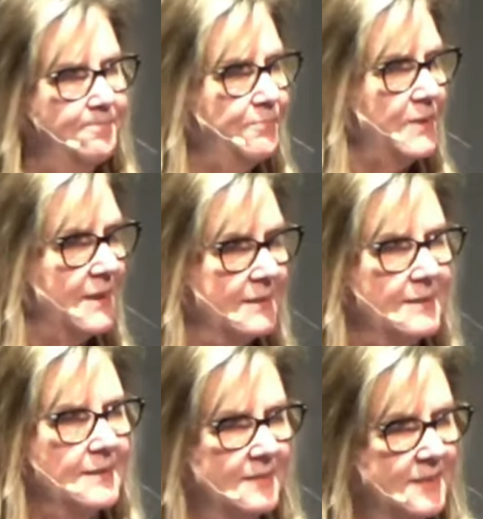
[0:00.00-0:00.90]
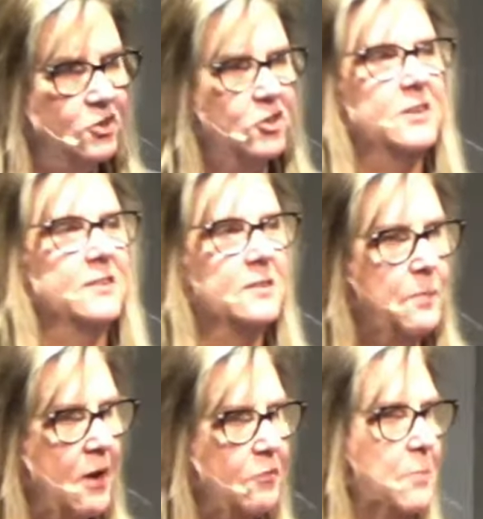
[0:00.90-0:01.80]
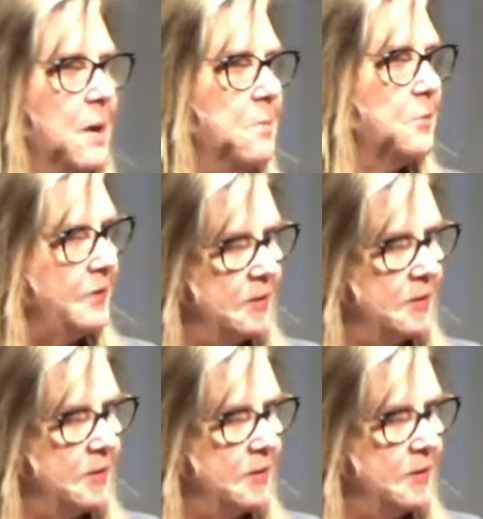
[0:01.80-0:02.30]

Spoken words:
Because this teaching is about remembering.